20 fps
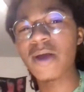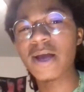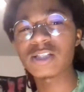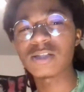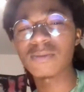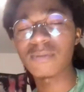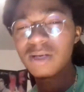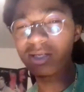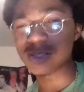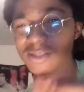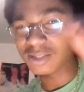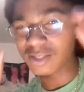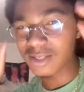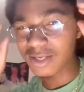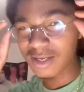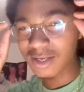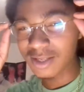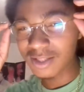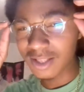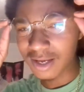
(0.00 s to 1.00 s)
reaction, man. And
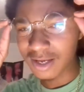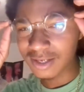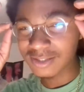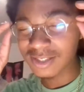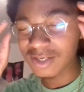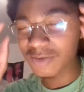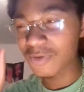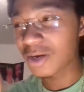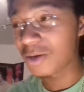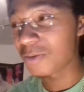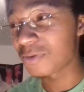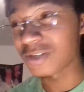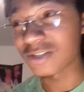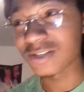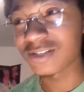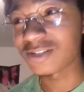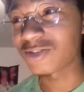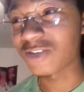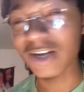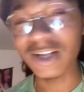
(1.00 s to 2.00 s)
today, like I said, we're here with
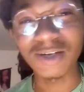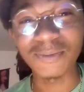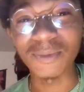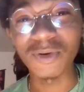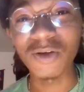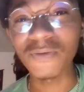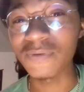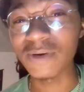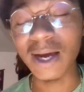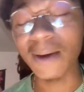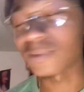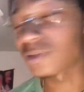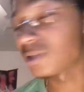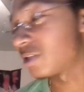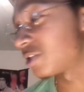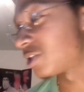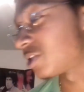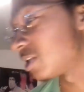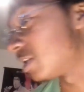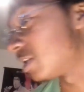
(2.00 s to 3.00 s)
this trailer, bro. We finna hop into this